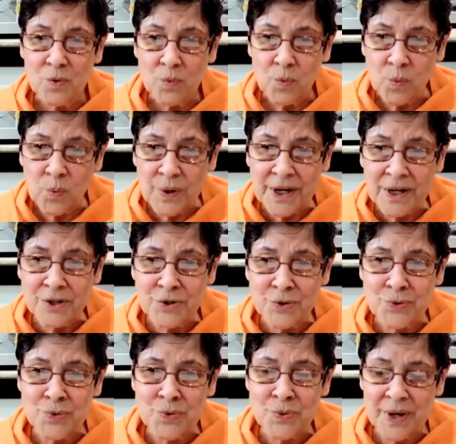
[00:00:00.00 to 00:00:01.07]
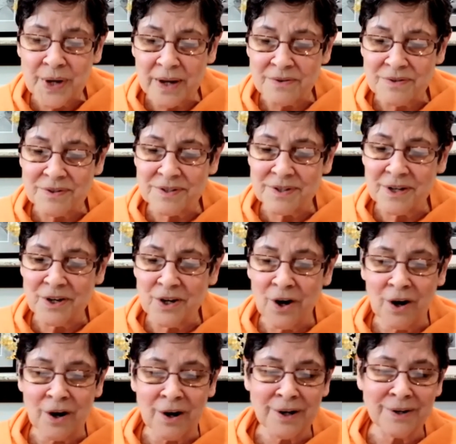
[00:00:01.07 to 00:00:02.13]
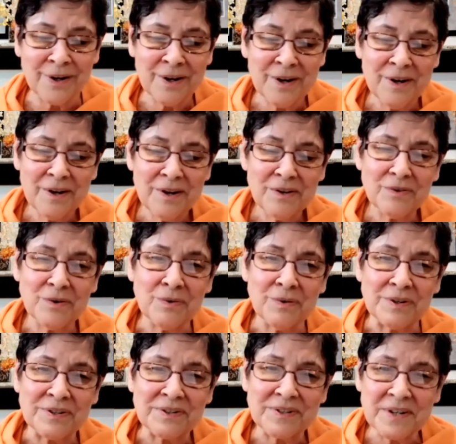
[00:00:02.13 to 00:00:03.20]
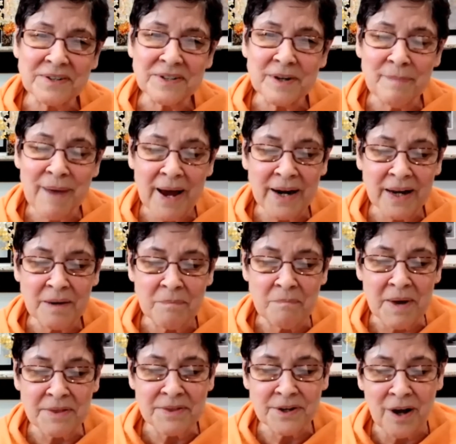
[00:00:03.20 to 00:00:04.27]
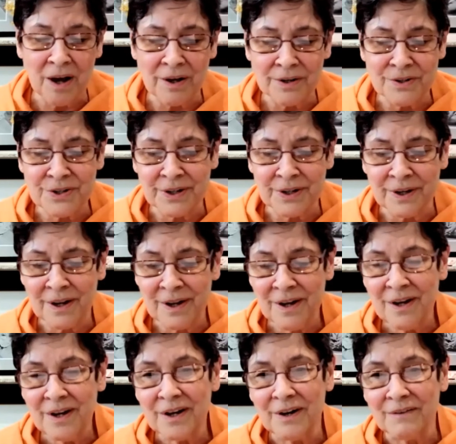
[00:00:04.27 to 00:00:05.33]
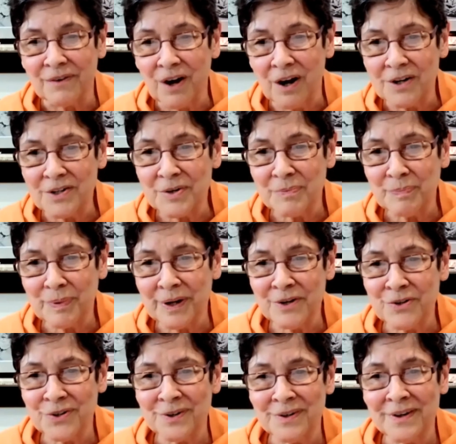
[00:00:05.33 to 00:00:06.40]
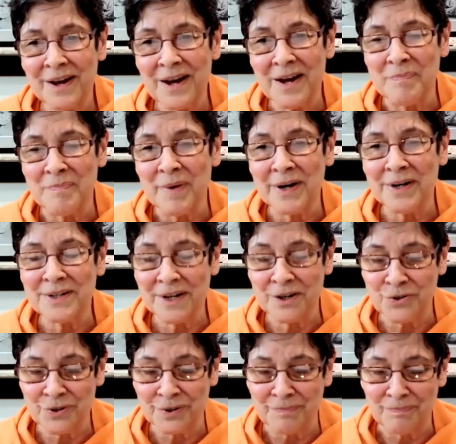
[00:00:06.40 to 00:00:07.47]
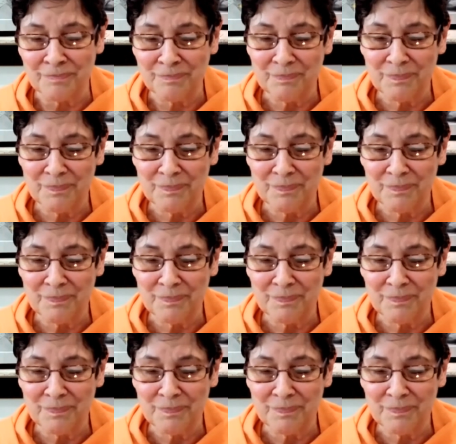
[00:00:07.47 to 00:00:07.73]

we too can see God through the systematic methodology of contemplation and meditation.